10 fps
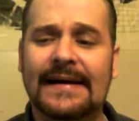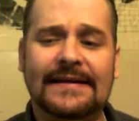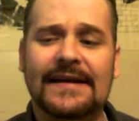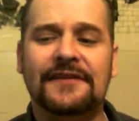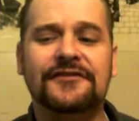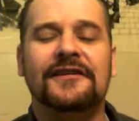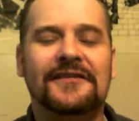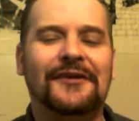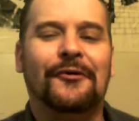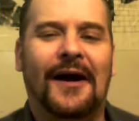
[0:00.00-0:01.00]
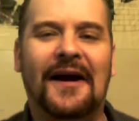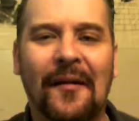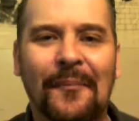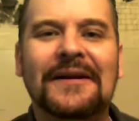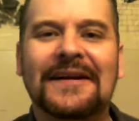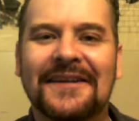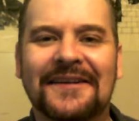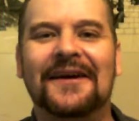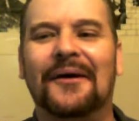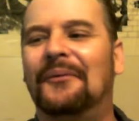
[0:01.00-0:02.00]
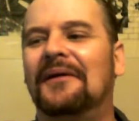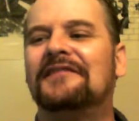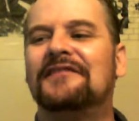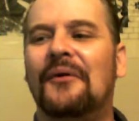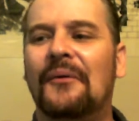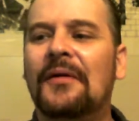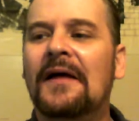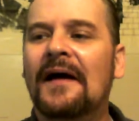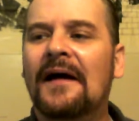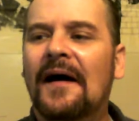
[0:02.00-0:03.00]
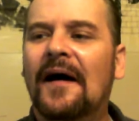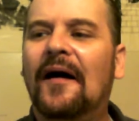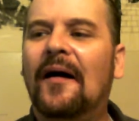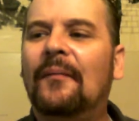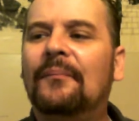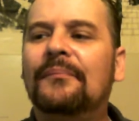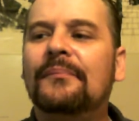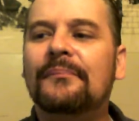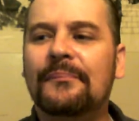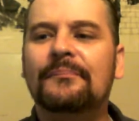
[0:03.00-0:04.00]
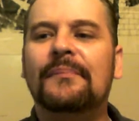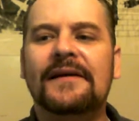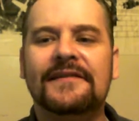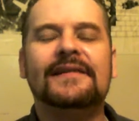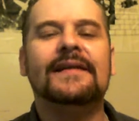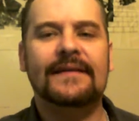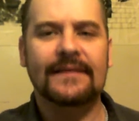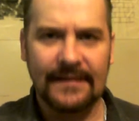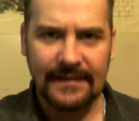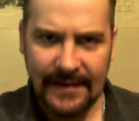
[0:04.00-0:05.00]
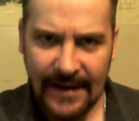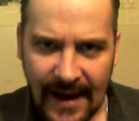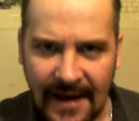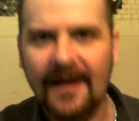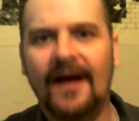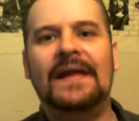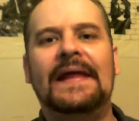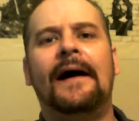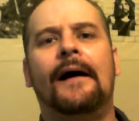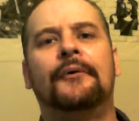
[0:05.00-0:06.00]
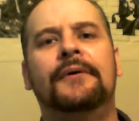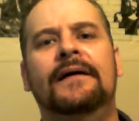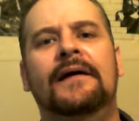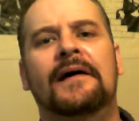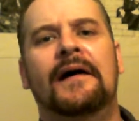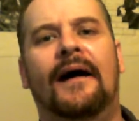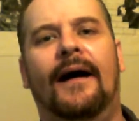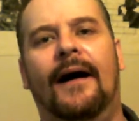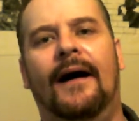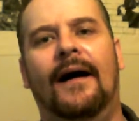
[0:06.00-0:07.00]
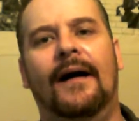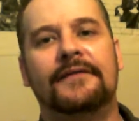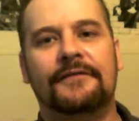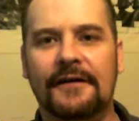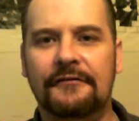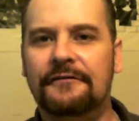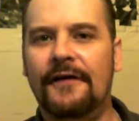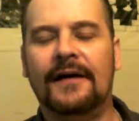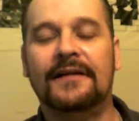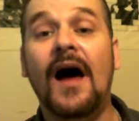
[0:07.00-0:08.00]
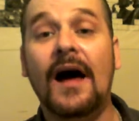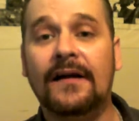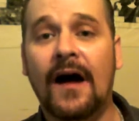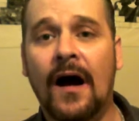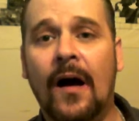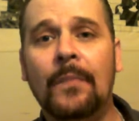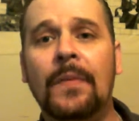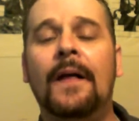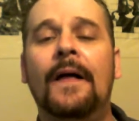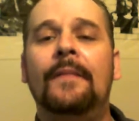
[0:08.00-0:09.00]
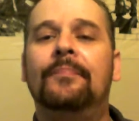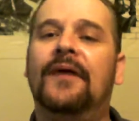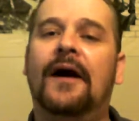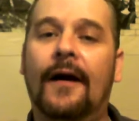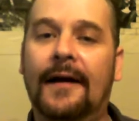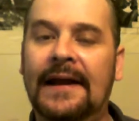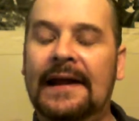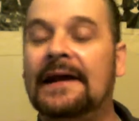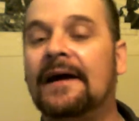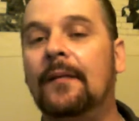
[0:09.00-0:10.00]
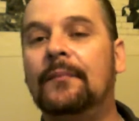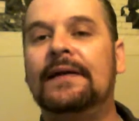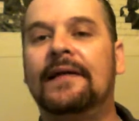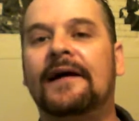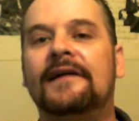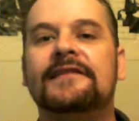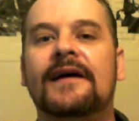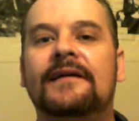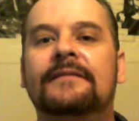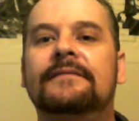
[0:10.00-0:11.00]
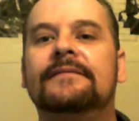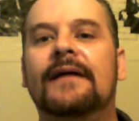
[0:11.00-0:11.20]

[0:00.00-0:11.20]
it's just a great company to deal with. So basically, head on down to flavorfog.com. They are a Canadian company, like I said,